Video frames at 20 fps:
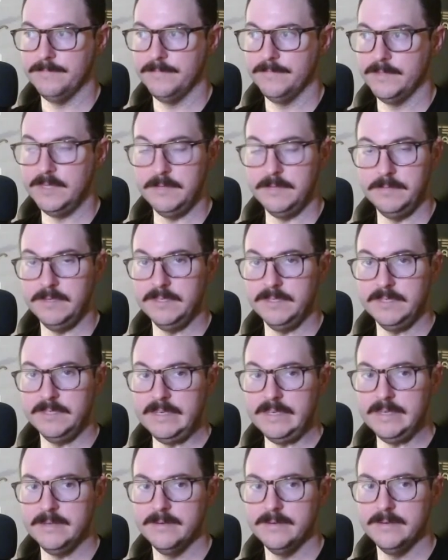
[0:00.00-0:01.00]

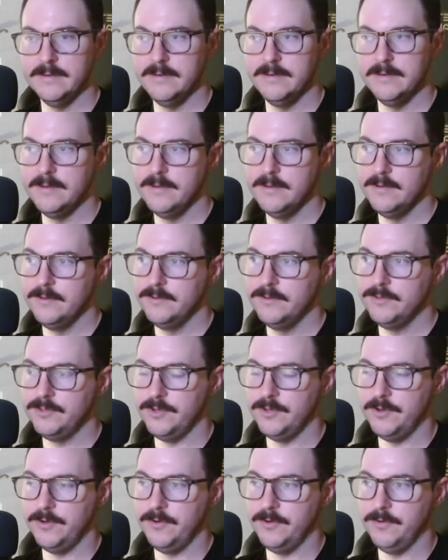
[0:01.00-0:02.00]
TPC.
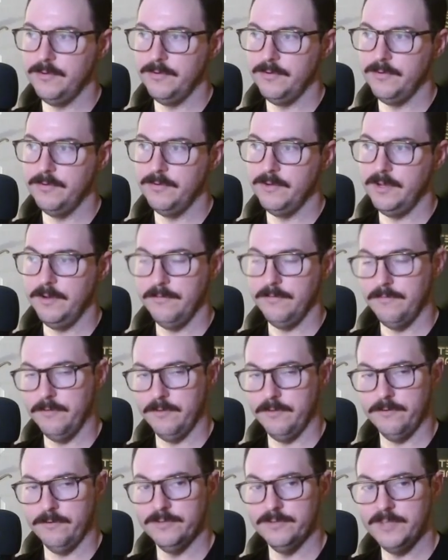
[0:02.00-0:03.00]
So for
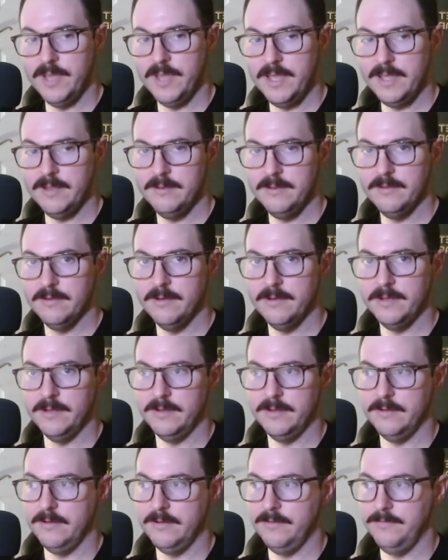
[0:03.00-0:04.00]
the Crusade,
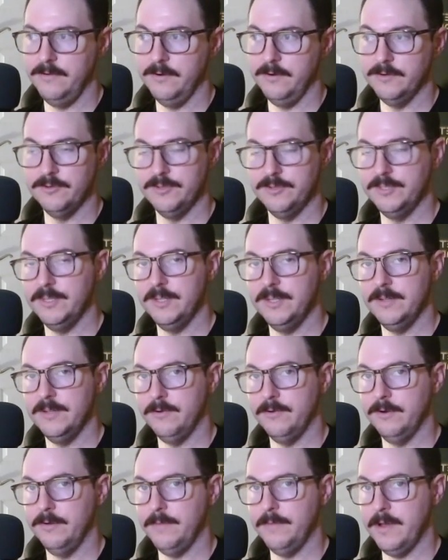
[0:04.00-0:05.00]
if you're interested in
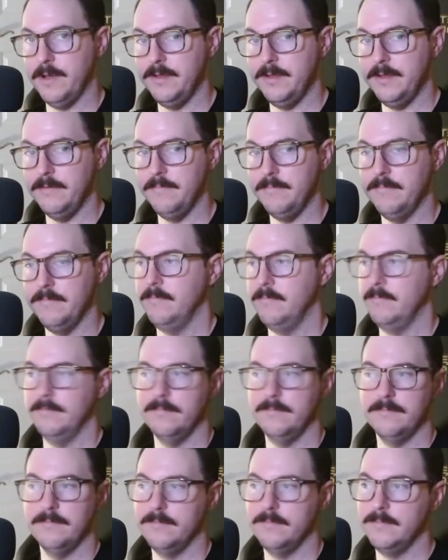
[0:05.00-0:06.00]
learning about him,
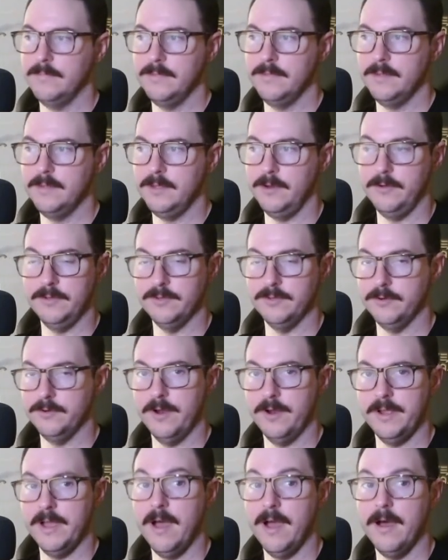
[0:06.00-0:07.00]
he's a
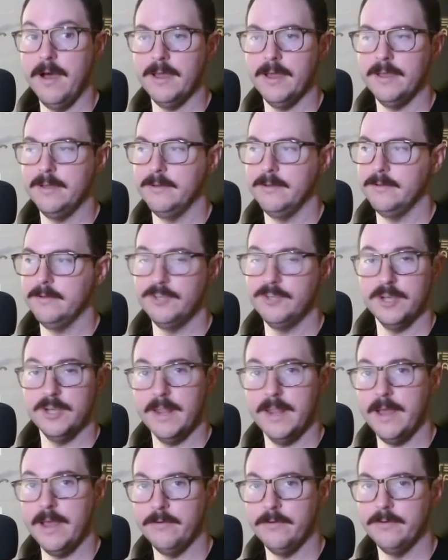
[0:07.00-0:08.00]
great guy. Check
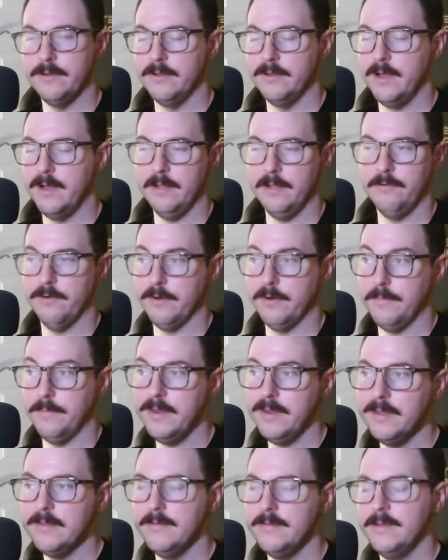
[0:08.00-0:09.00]
it out. Highly
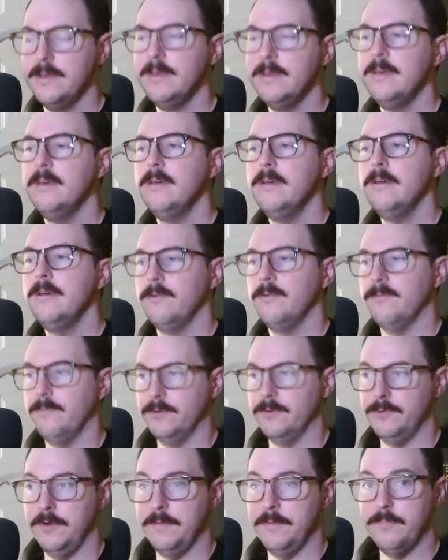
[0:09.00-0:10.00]
recommend it. And of
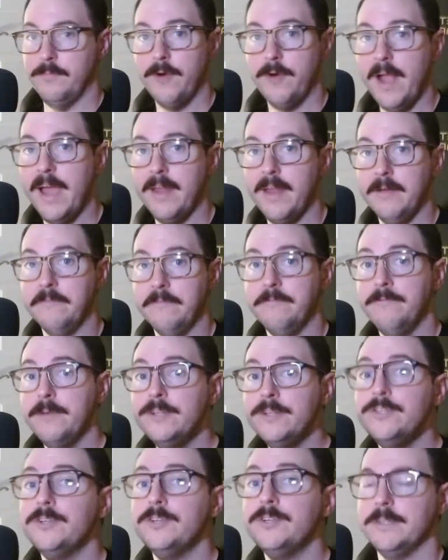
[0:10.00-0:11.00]
course, we had Pratt
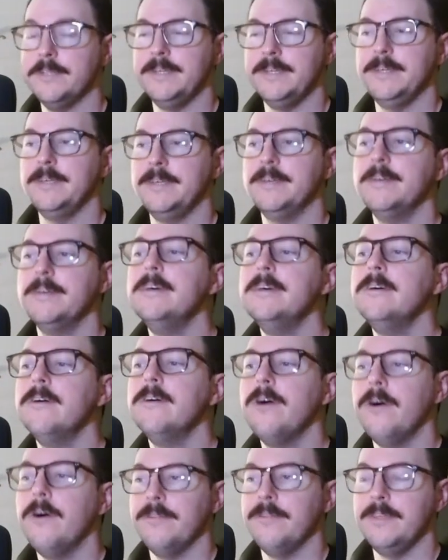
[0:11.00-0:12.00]
officially
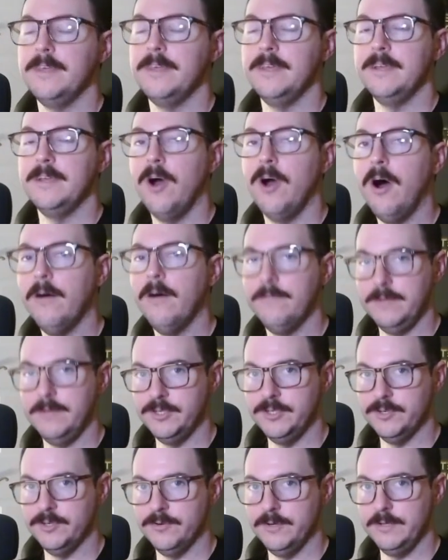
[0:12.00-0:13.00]
on the coffee
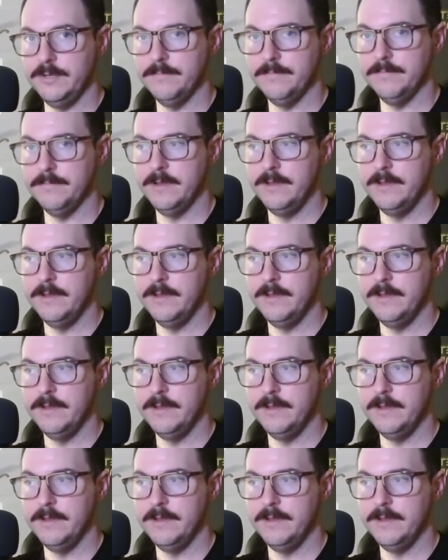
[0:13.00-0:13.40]
stream.